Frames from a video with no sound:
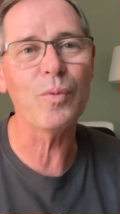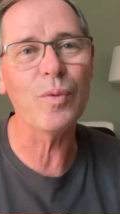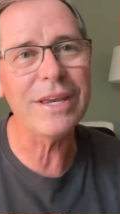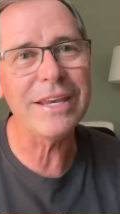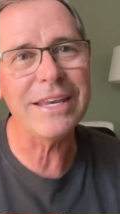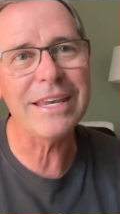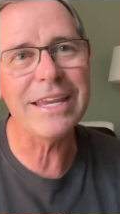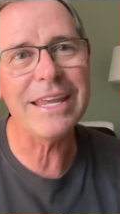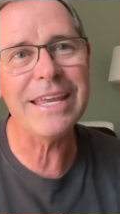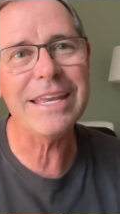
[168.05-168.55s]
We
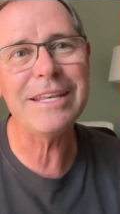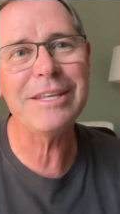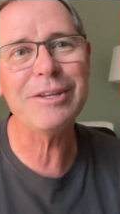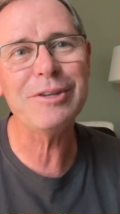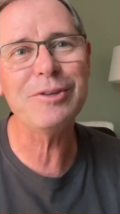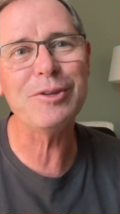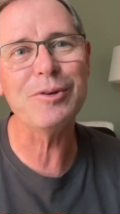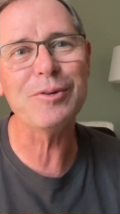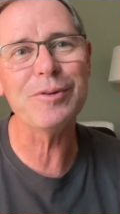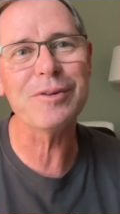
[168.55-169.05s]
need to
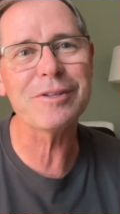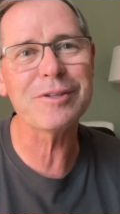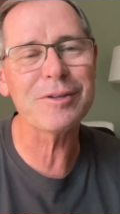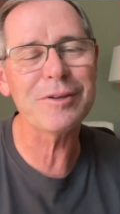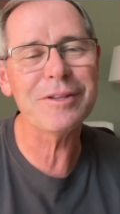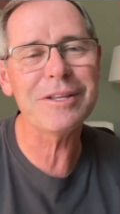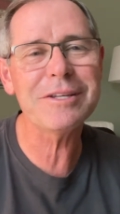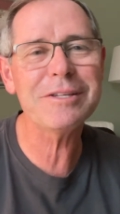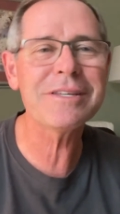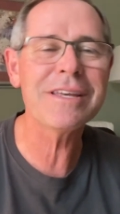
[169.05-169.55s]
do it.
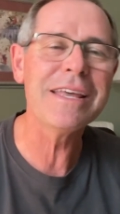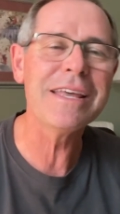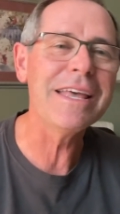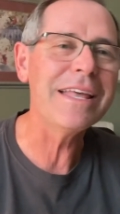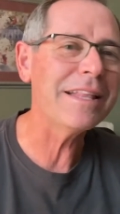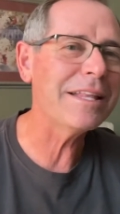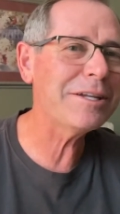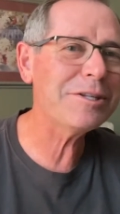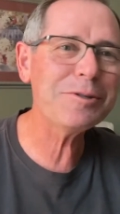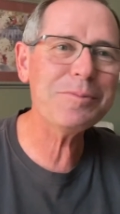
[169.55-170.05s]
So let's,
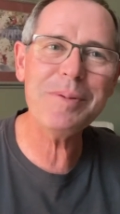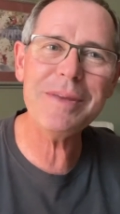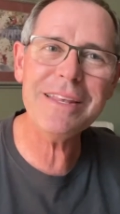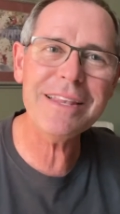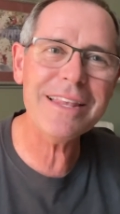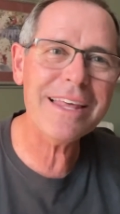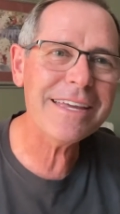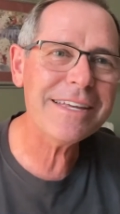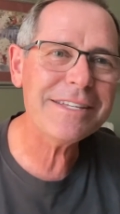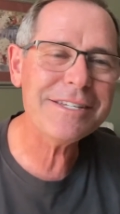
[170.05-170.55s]
let's be
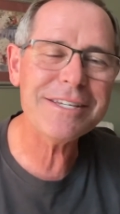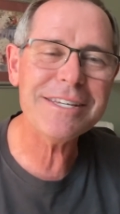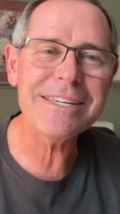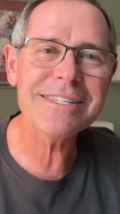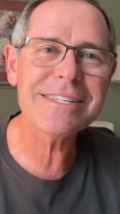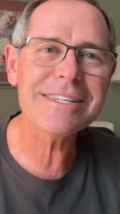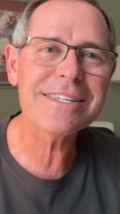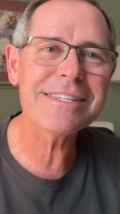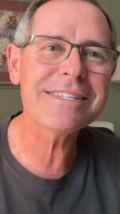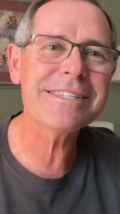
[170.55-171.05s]
like
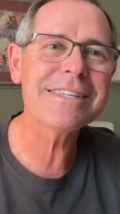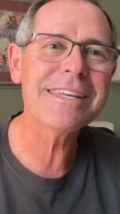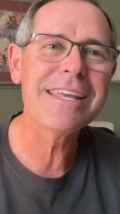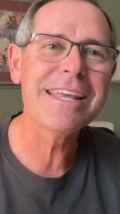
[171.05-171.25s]
Jesus.